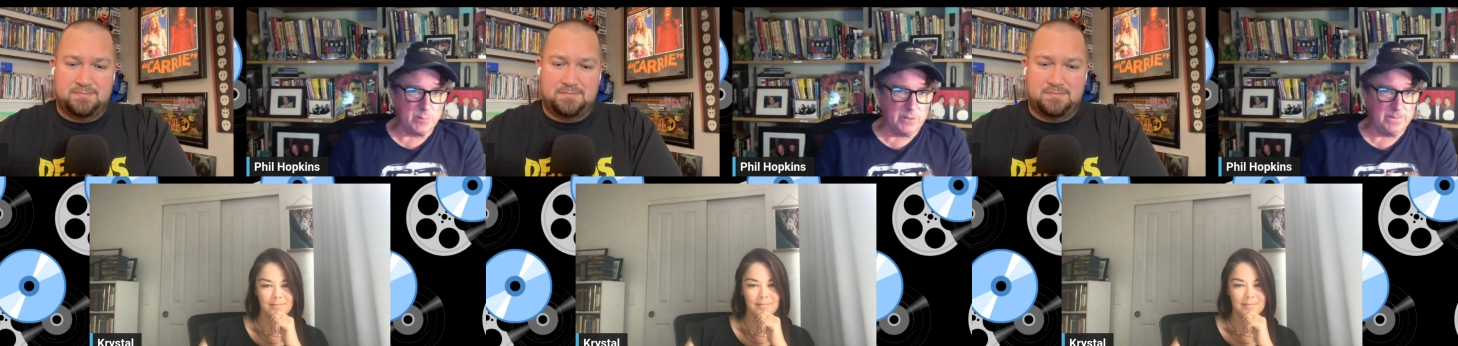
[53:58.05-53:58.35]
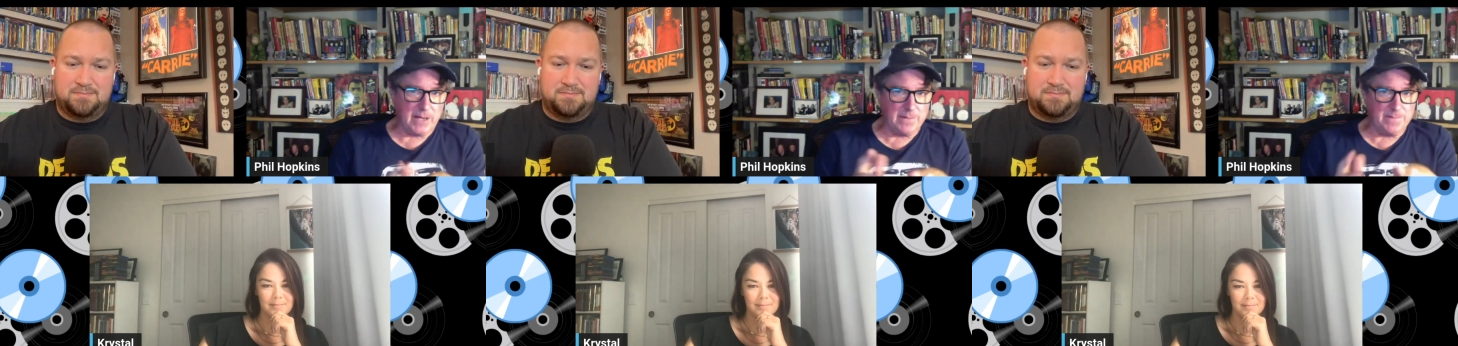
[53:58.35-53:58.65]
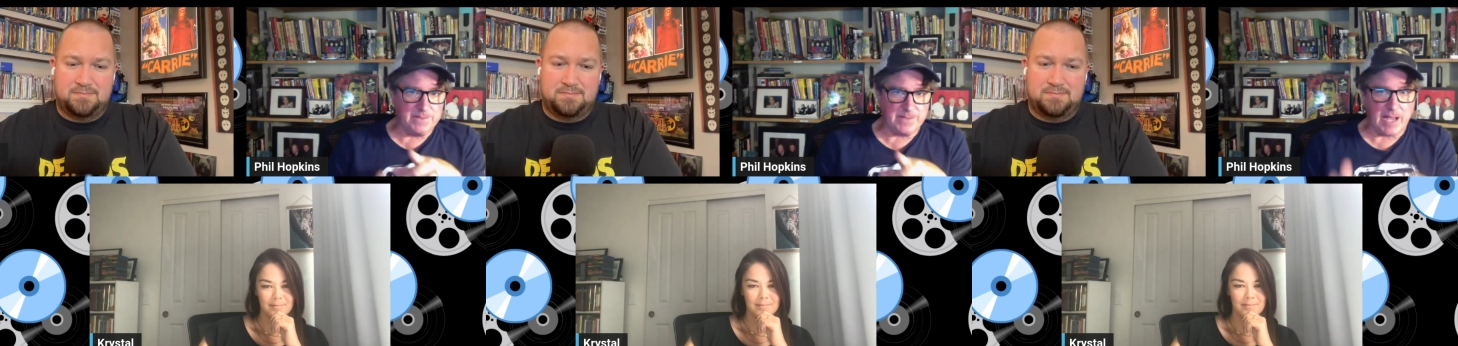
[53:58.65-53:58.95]
Speaker 1: So we've kind of
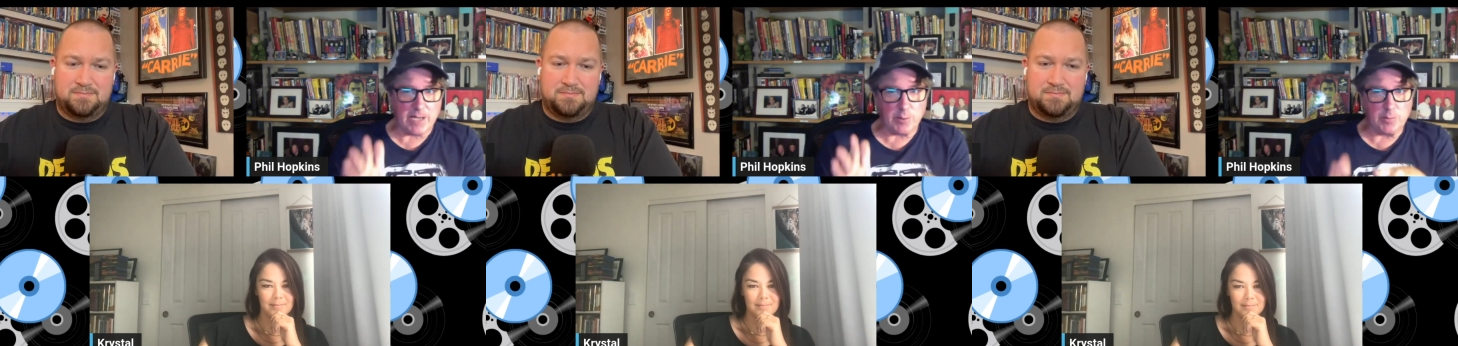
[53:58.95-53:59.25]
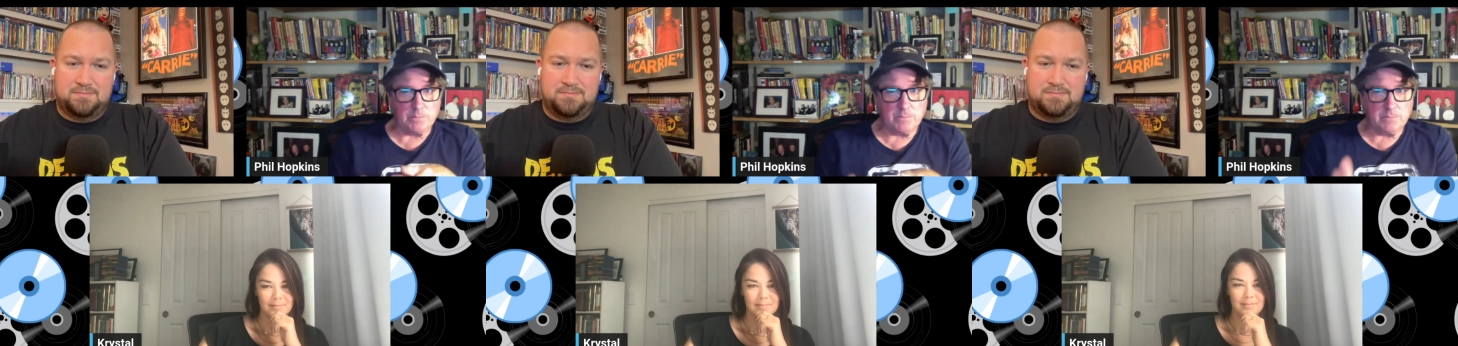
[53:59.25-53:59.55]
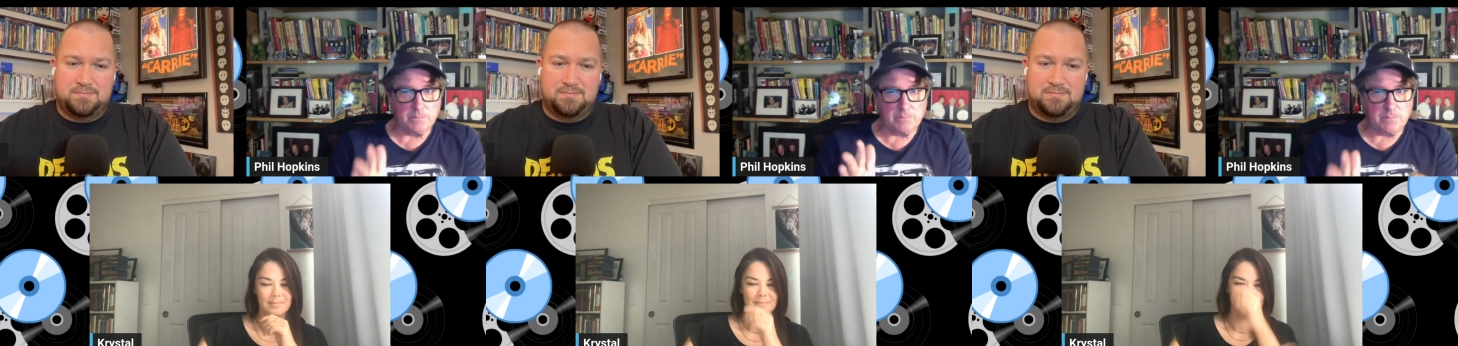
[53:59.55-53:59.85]
staggered
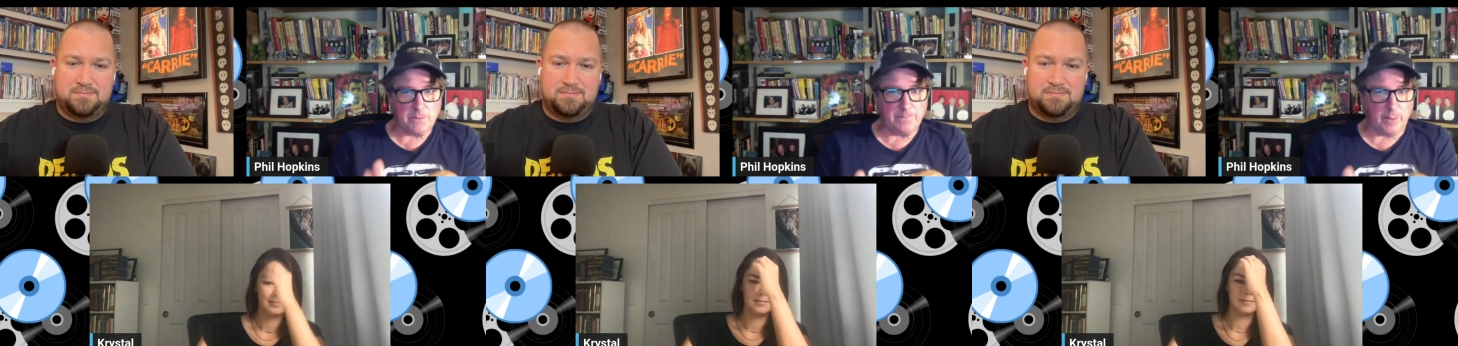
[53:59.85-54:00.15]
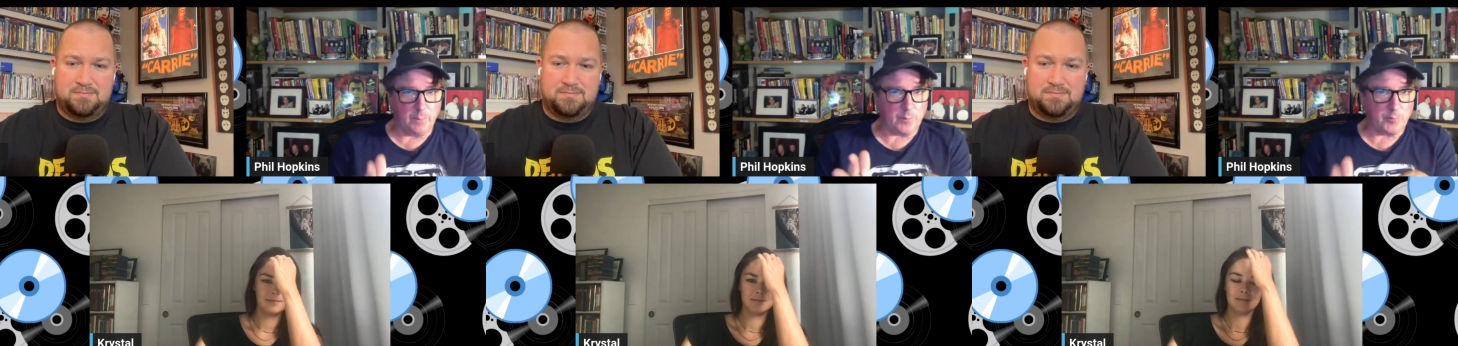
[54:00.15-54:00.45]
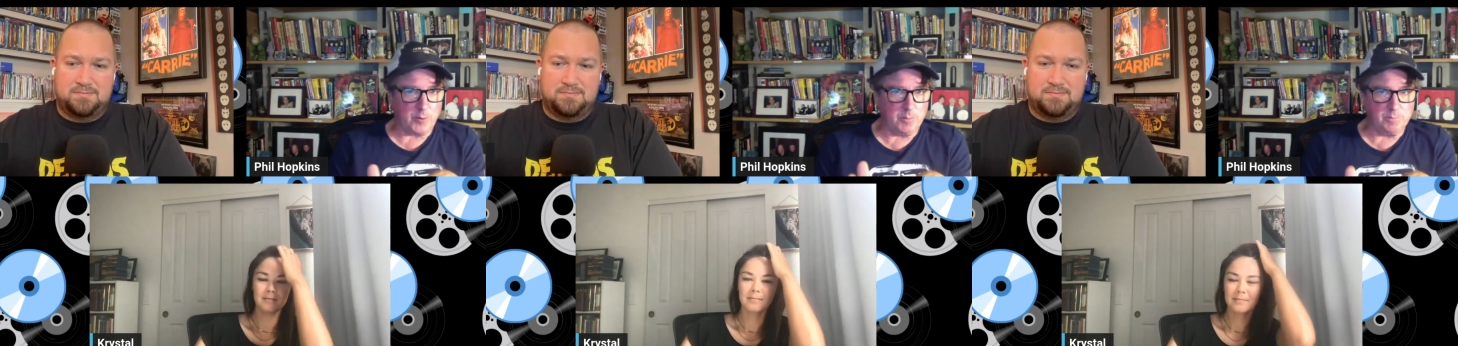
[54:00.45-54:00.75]
the film
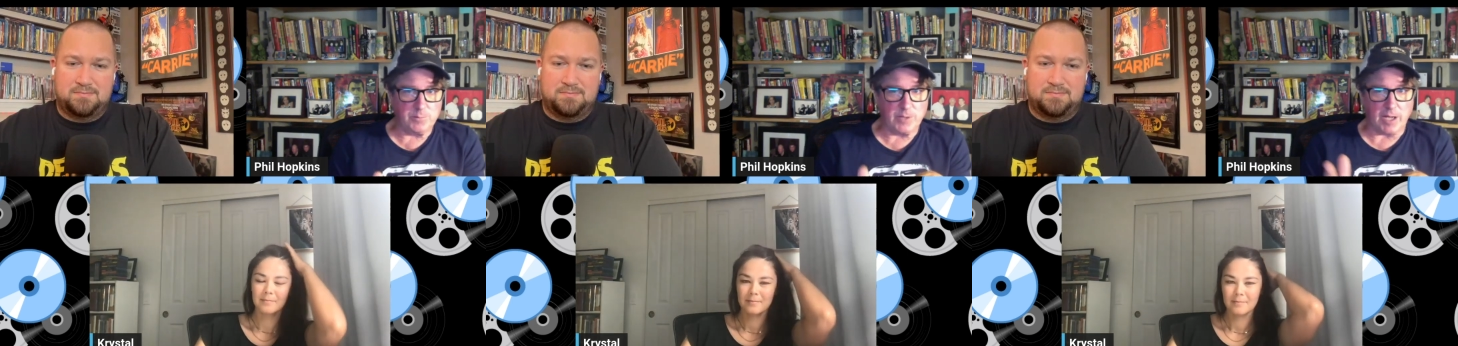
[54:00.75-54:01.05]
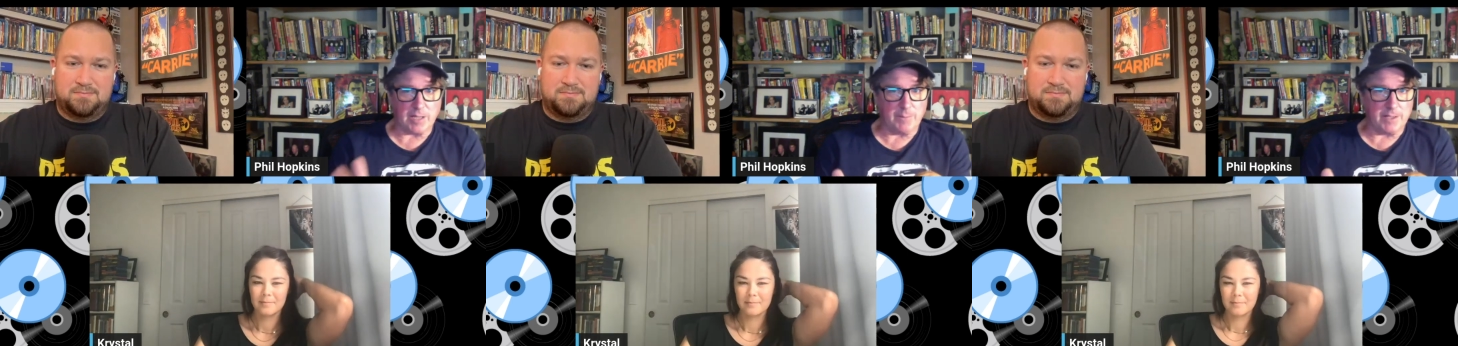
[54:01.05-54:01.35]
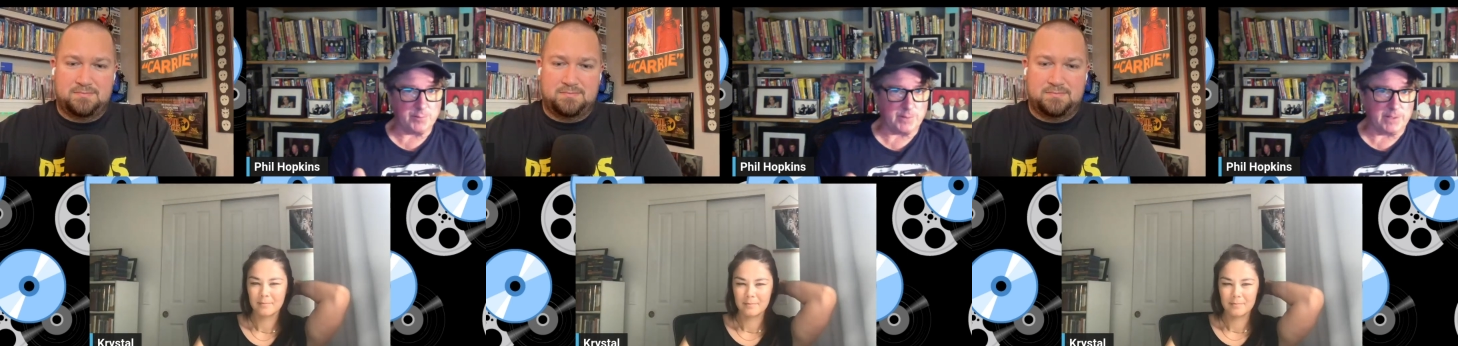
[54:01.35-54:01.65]
group
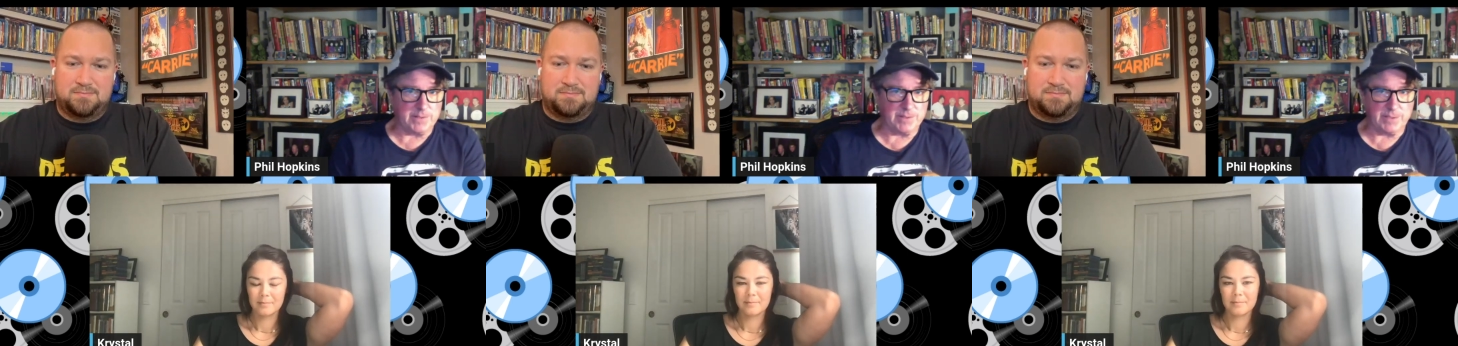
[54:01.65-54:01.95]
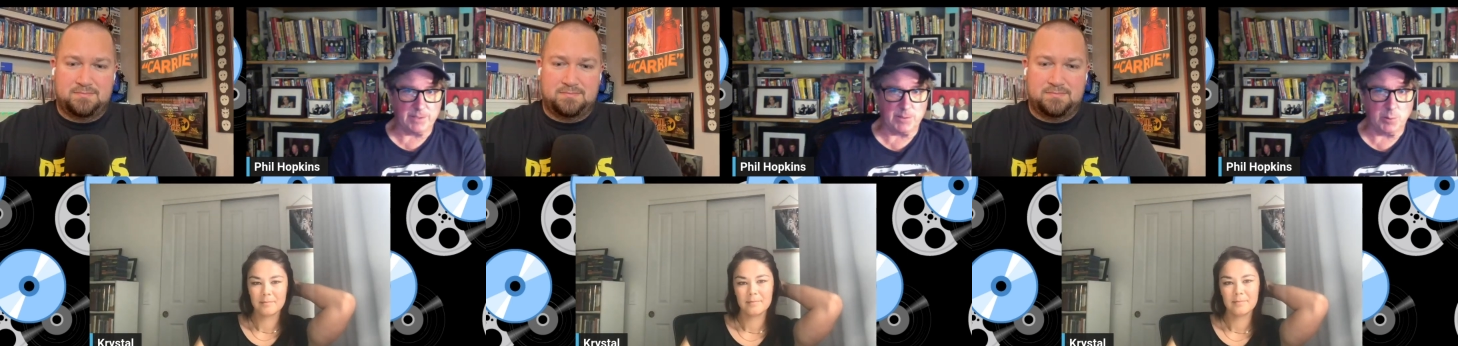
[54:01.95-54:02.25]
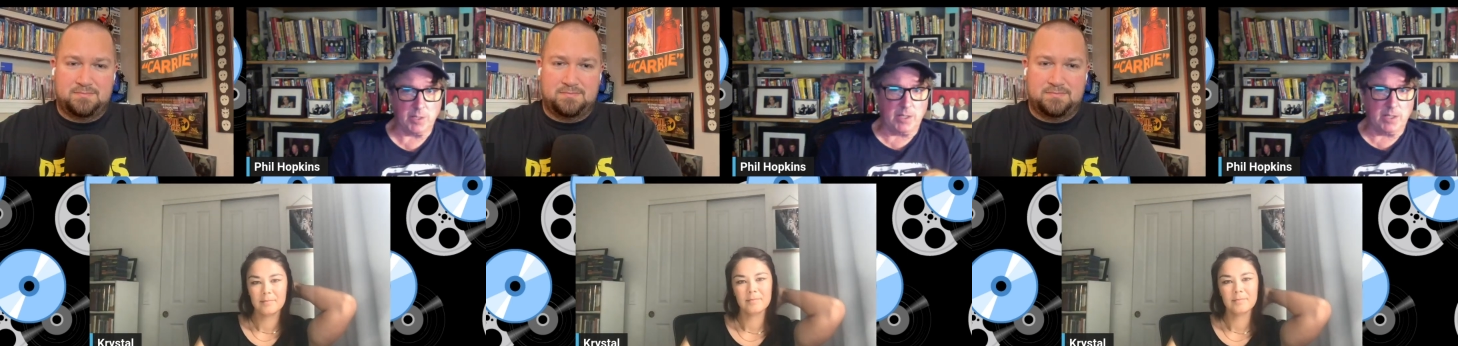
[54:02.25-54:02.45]
documentary into